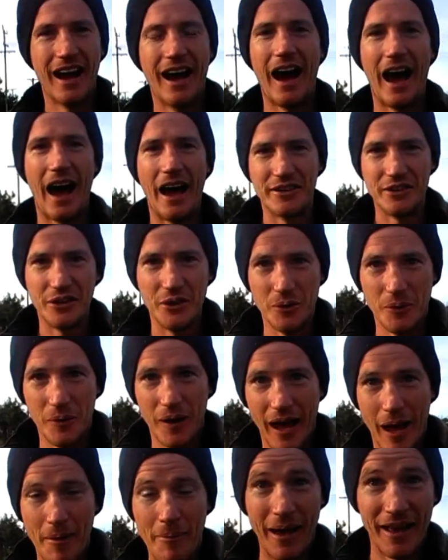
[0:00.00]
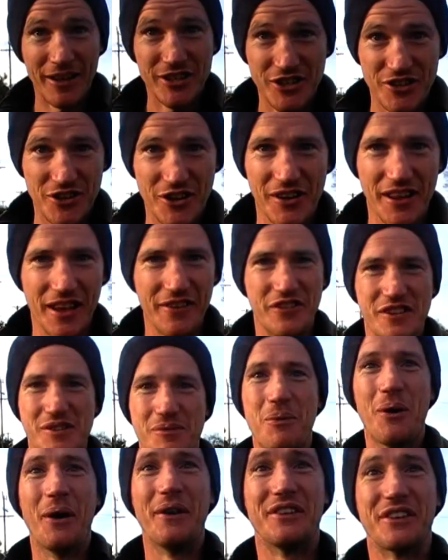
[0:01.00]
and you imagine your life is
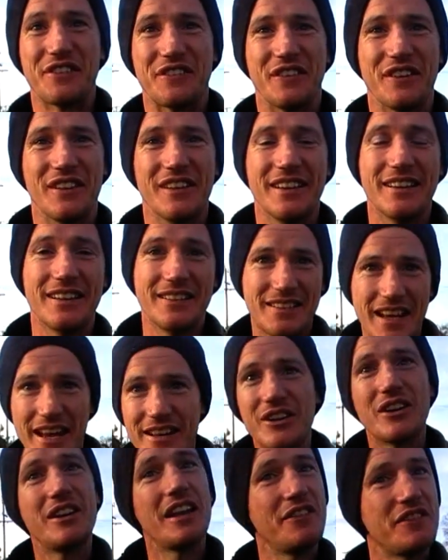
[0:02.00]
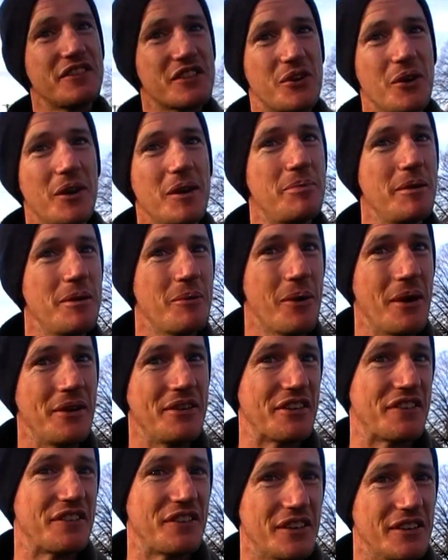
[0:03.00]
wonderful, then your life is going to be
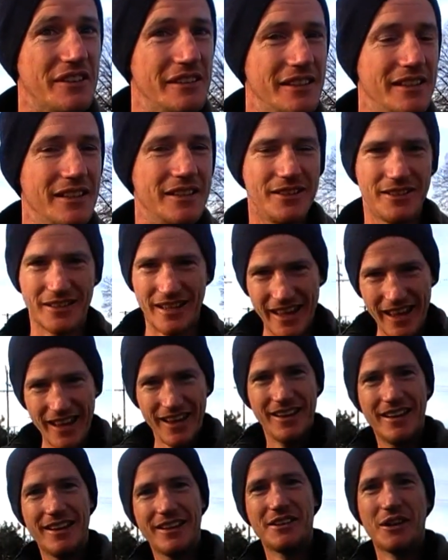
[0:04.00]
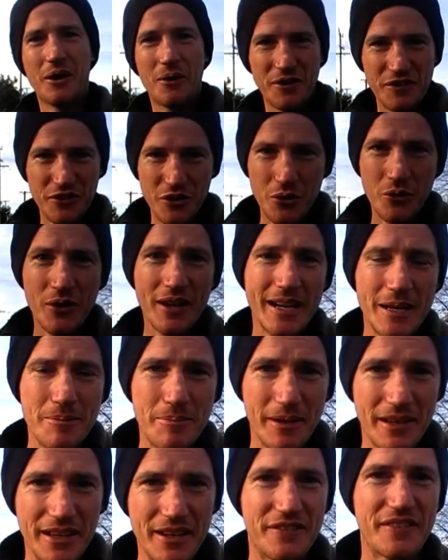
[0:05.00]
wonderful, okay? Now, if you really
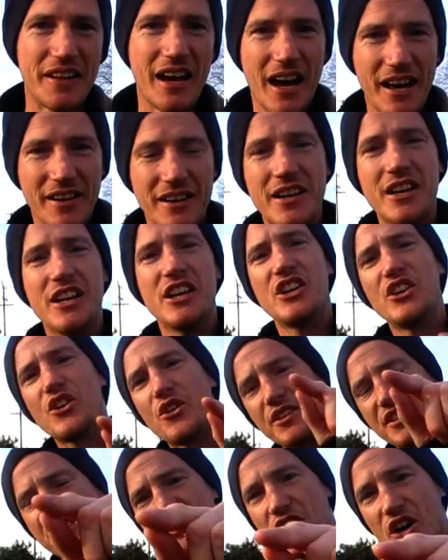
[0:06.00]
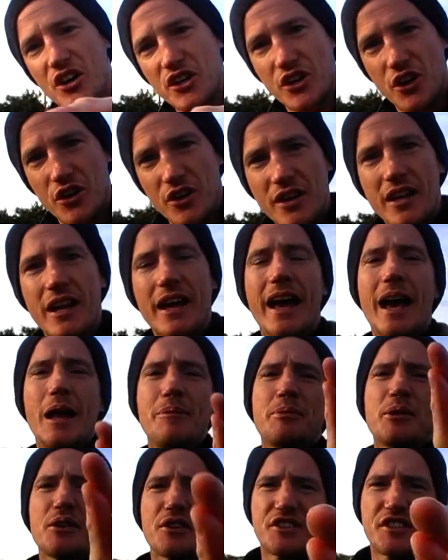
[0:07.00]
believe that, you're a sucker.
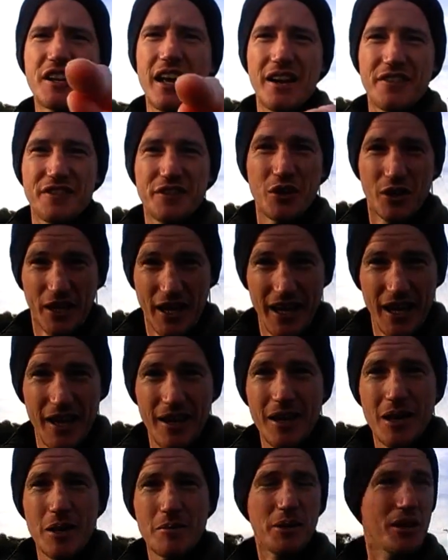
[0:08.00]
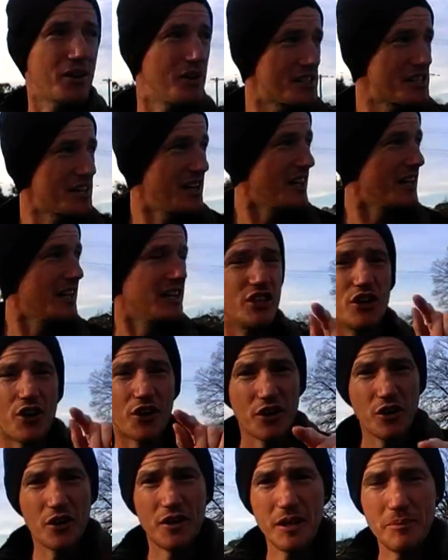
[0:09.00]
Help yourself, okay? Because you're
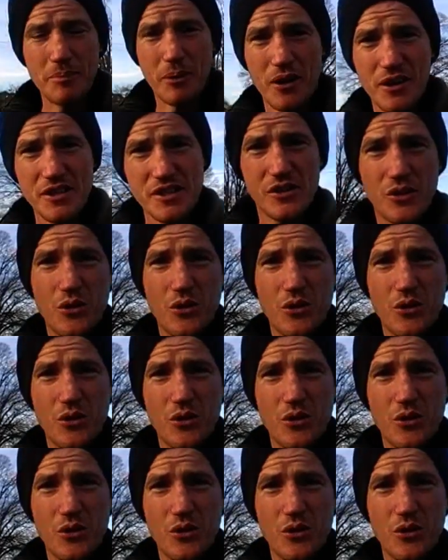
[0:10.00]
the only person